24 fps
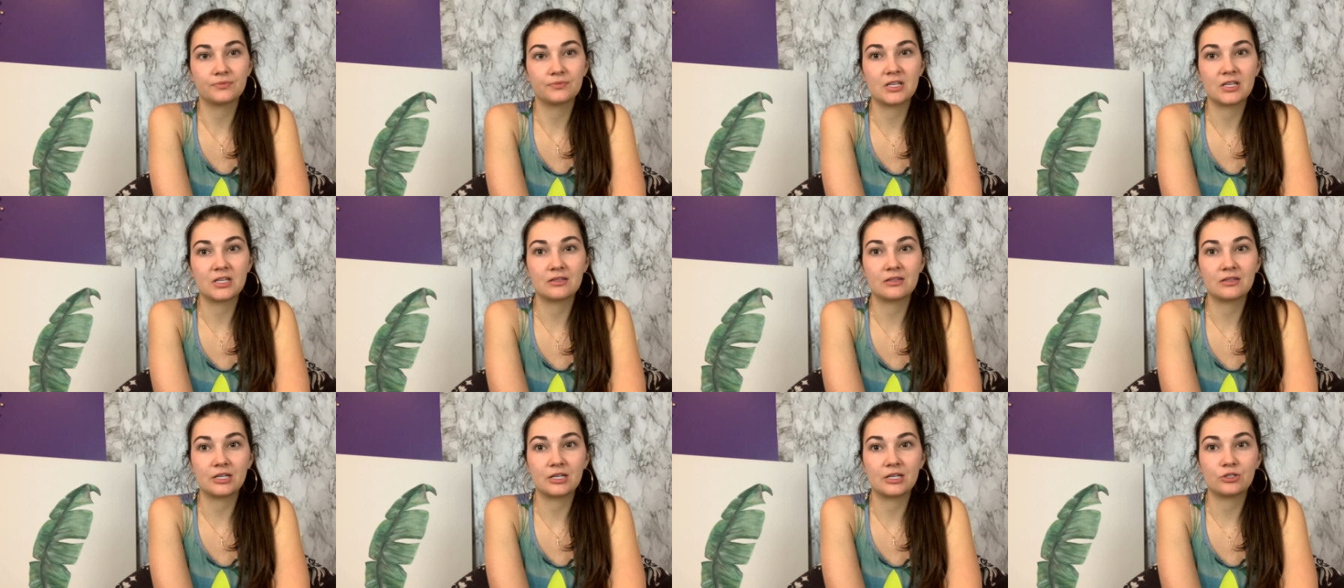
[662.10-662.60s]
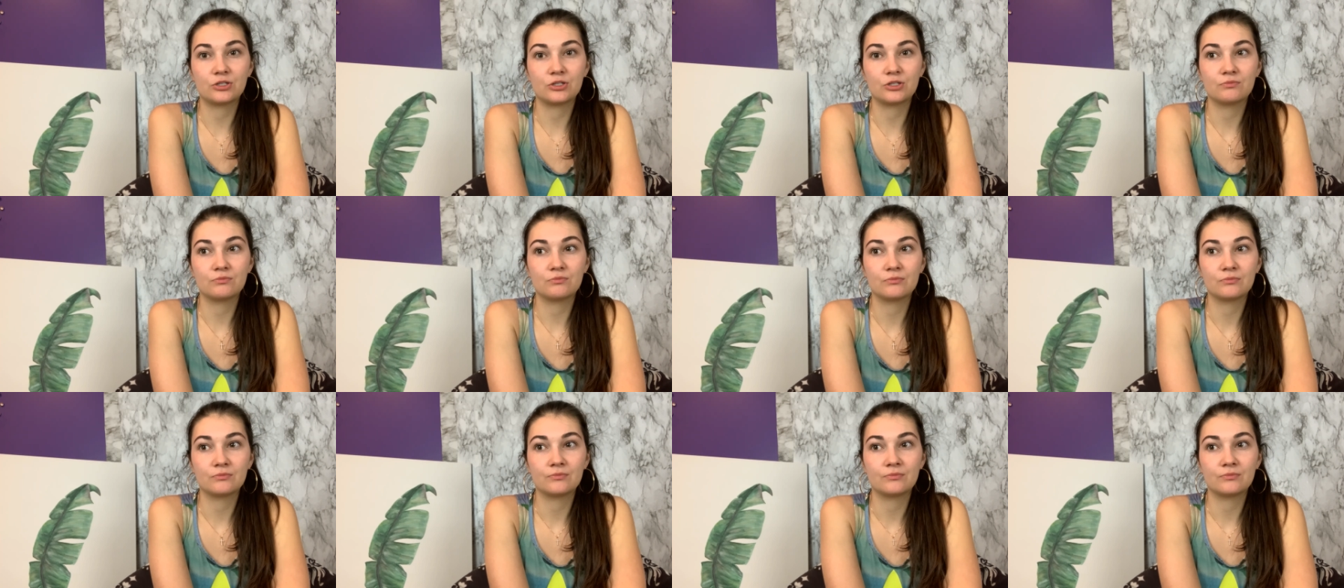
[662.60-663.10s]
in like
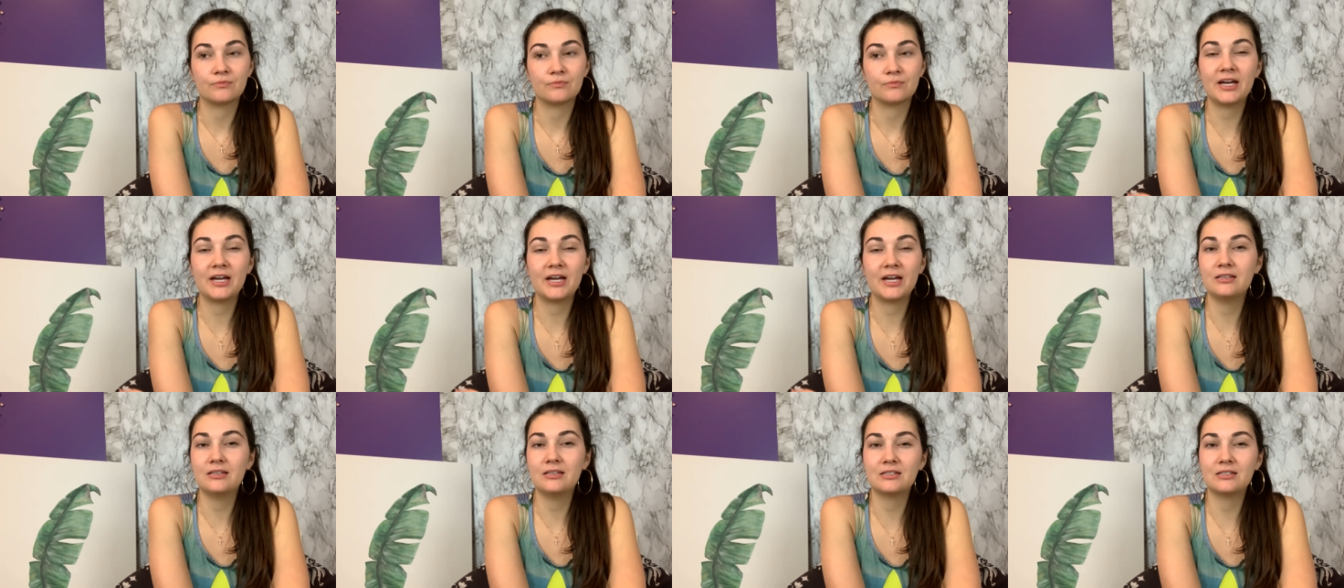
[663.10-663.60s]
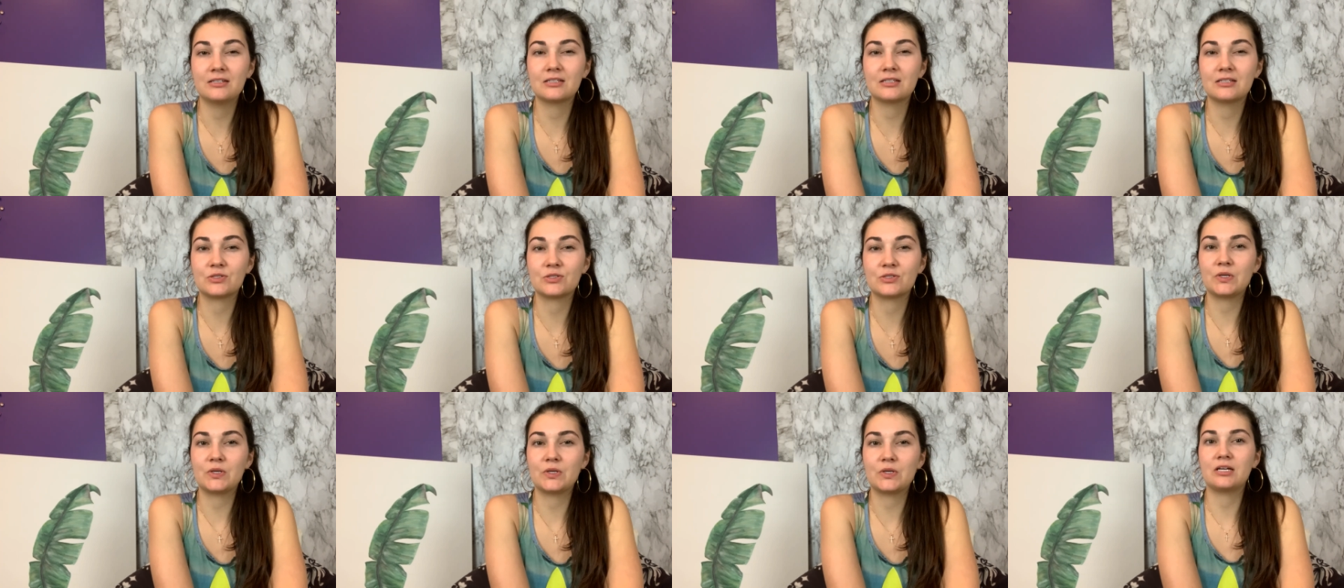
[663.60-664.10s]
by the end of
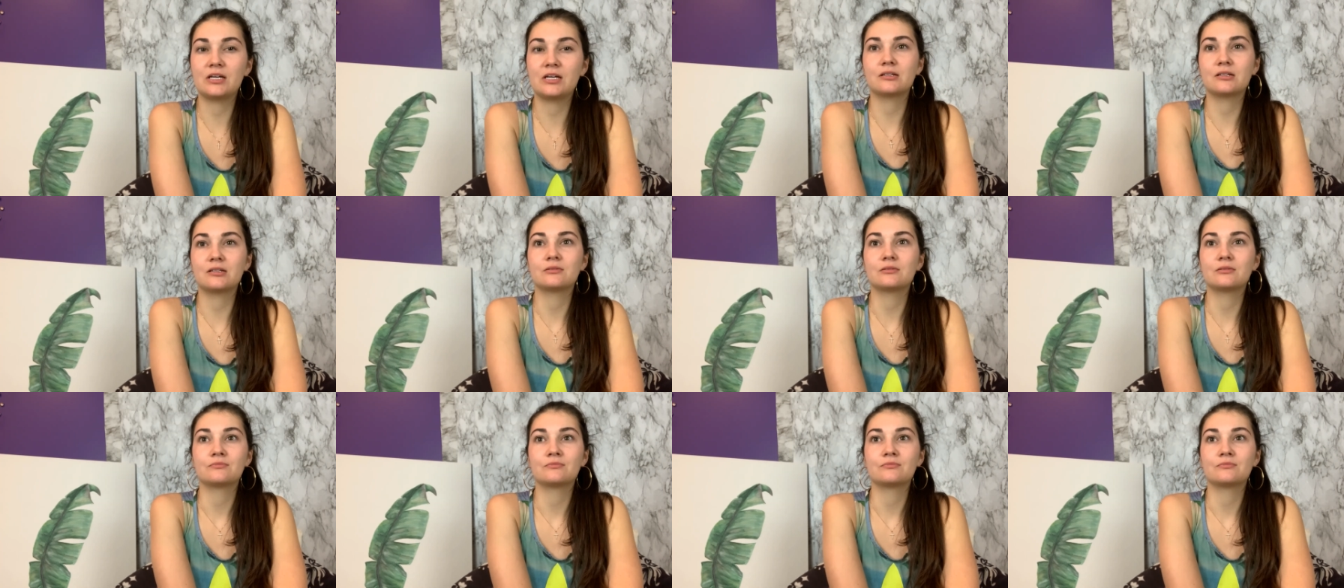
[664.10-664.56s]
this week.